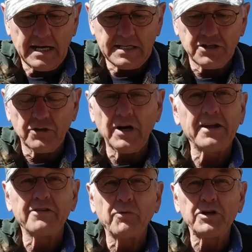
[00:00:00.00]

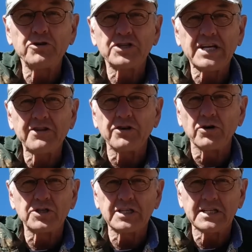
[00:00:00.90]
And when you send
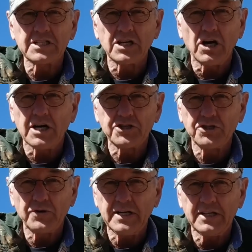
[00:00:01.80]
those, it doesn't
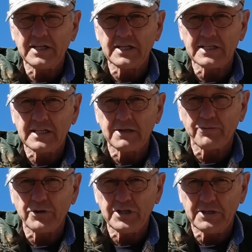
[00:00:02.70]
cost you anything to send a
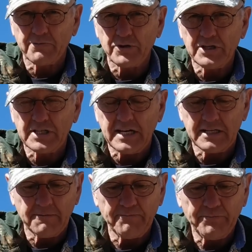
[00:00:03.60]

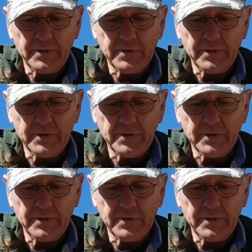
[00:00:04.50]
preset.